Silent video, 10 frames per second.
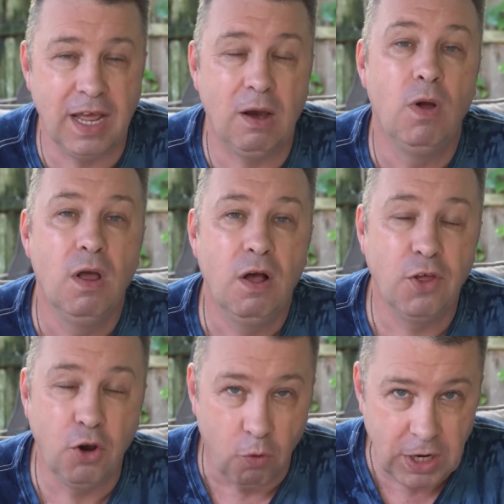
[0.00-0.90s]
Now,
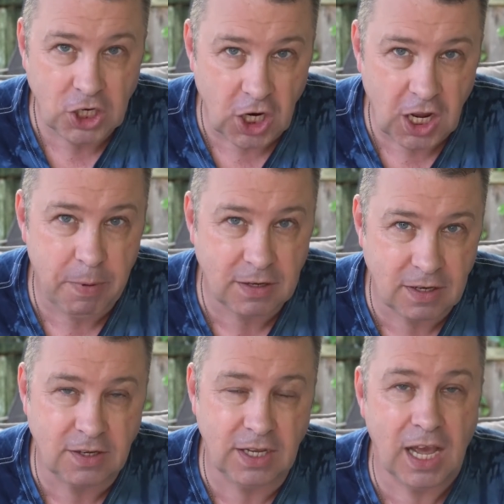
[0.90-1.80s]
they're not reaching
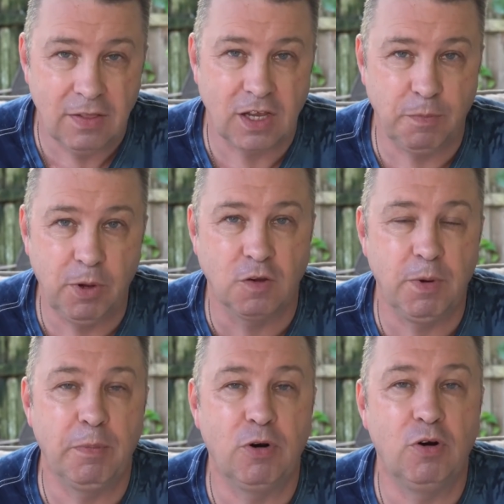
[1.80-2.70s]
capacity yet, and that's because
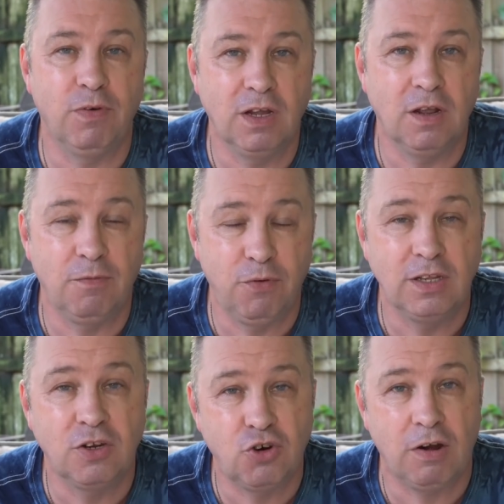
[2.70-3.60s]
people are afraid,
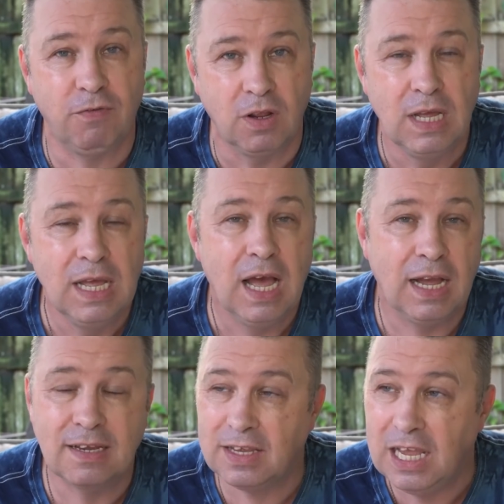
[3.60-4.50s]
afraid to travel.
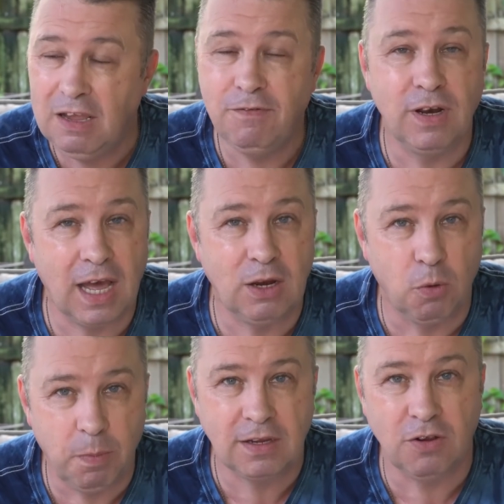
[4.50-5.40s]
I guess even
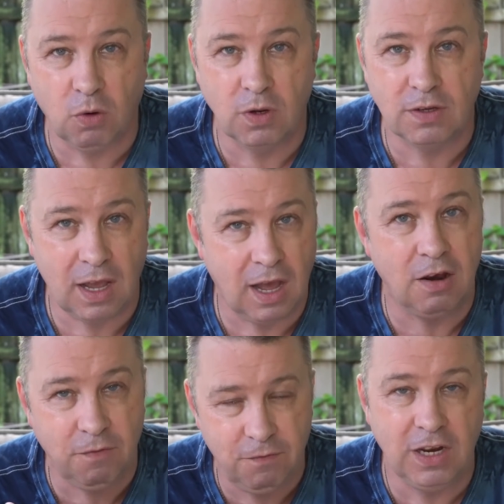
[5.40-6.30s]
annual pass holders
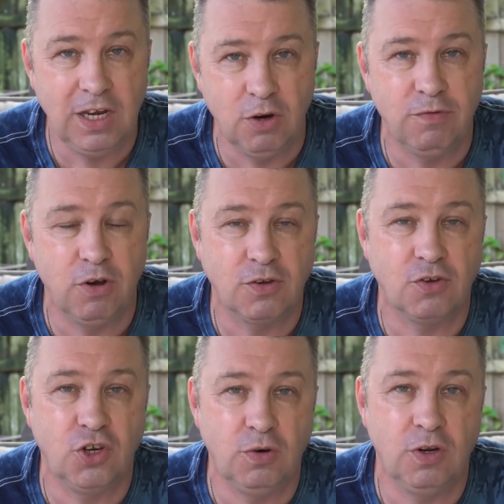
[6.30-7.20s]
aren't filling
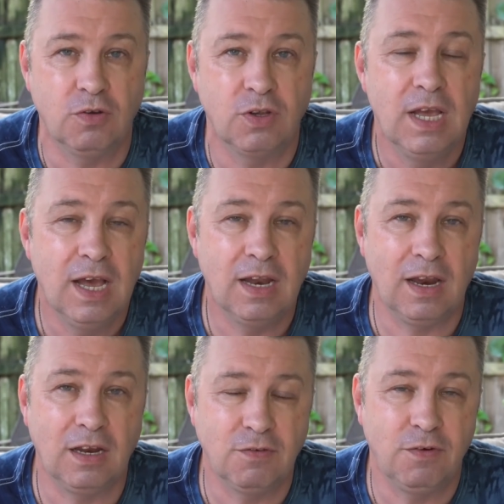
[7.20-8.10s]
Universal Studios and
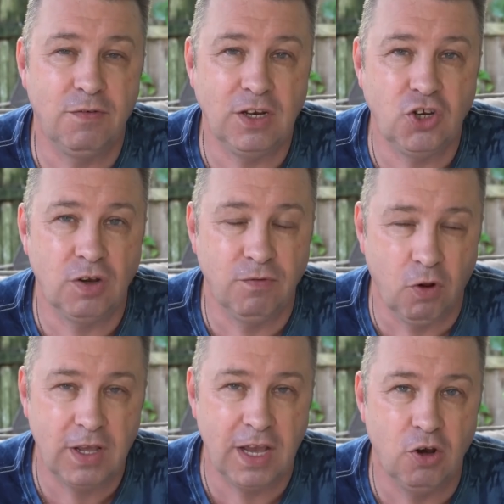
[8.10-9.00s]
Islands of Adventure and
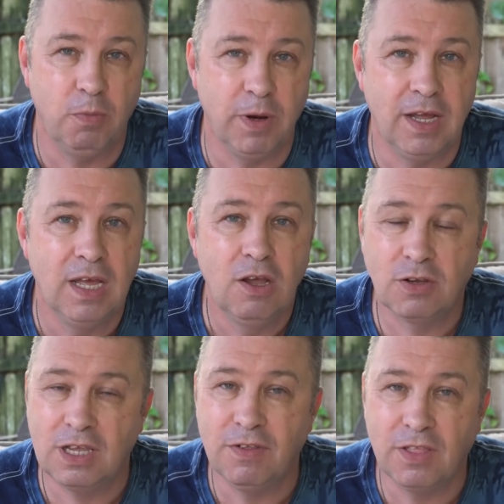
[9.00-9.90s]
Volcano Bay,
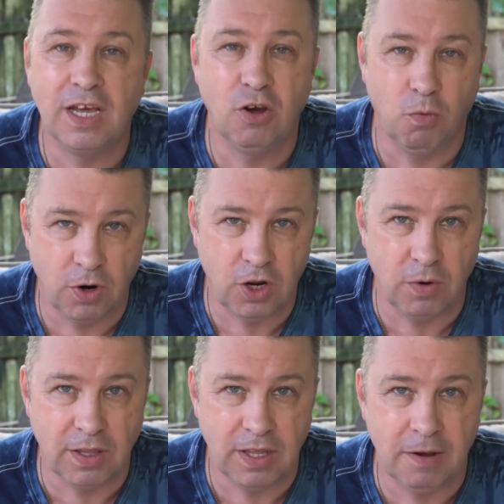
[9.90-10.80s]
because even they don't want to
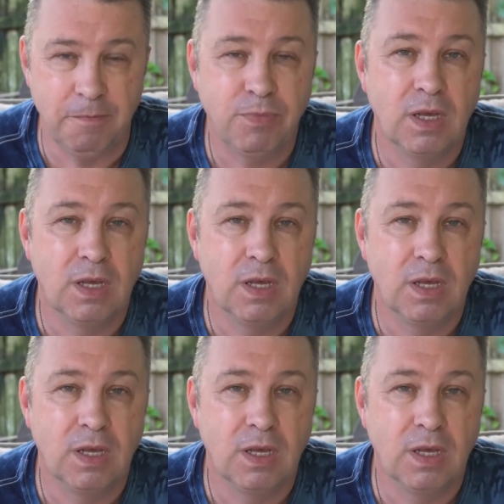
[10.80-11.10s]
go in there.